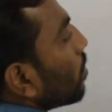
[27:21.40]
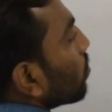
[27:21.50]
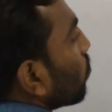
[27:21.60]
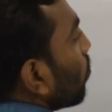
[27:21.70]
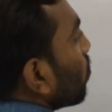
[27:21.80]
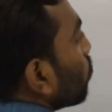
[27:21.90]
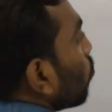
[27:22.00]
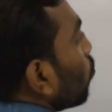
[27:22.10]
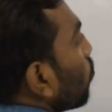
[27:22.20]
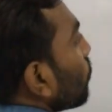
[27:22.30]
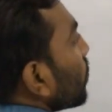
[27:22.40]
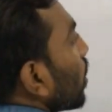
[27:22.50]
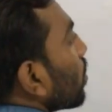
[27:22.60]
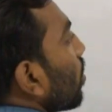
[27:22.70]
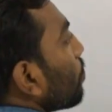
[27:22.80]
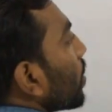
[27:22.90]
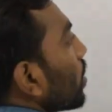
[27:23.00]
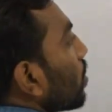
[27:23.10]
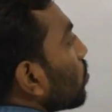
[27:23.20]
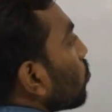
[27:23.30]
So to whom we are
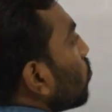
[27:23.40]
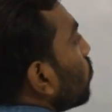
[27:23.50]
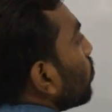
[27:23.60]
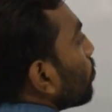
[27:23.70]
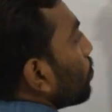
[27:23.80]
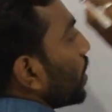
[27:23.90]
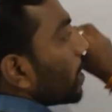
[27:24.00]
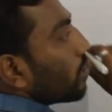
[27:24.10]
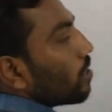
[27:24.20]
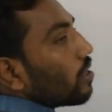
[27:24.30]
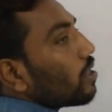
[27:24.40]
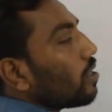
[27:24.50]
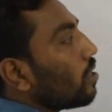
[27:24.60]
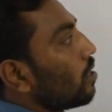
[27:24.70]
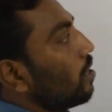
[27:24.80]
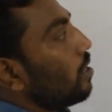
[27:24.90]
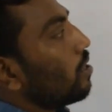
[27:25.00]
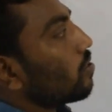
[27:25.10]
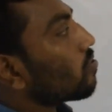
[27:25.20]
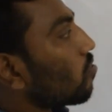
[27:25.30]
comparing? To breadth.
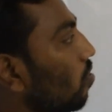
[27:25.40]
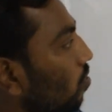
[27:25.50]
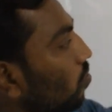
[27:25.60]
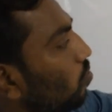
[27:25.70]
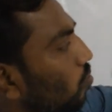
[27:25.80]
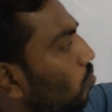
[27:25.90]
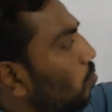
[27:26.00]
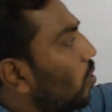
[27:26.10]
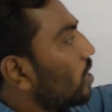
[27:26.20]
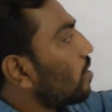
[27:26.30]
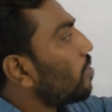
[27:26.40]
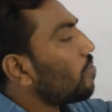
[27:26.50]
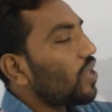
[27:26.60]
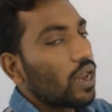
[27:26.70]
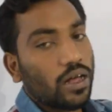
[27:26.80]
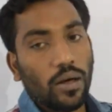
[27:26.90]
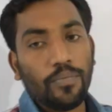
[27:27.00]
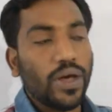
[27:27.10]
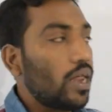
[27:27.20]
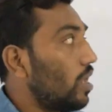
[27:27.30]
So whatever we are
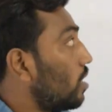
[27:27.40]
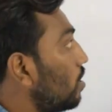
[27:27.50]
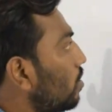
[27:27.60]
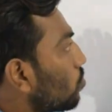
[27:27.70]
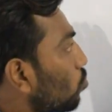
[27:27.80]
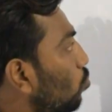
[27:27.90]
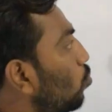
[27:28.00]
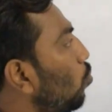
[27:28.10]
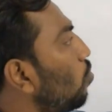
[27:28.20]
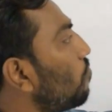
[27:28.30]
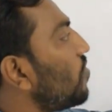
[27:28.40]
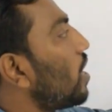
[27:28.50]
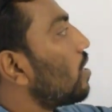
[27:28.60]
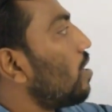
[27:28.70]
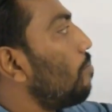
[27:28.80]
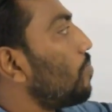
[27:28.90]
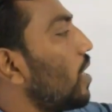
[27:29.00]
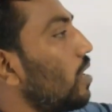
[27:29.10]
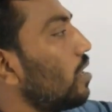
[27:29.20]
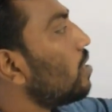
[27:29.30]
comparing, to whom we are
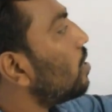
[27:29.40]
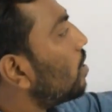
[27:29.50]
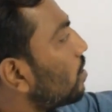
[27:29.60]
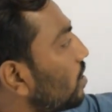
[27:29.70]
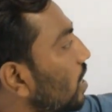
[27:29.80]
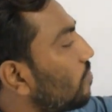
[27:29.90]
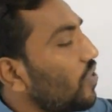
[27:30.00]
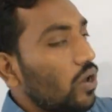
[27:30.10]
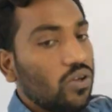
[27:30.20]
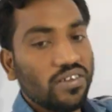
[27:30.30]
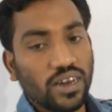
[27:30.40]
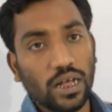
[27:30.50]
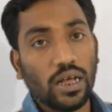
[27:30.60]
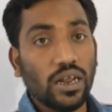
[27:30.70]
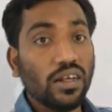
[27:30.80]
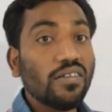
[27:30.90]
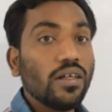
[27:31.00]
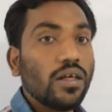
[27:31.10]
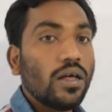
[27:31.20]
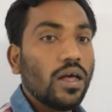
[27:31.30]
comparing, that value is taken
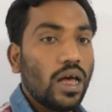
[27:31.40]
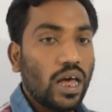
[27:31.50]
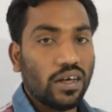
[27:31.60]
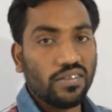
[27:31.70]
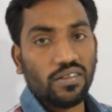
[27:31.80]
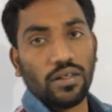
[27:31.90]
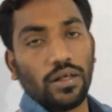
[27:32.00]
as x.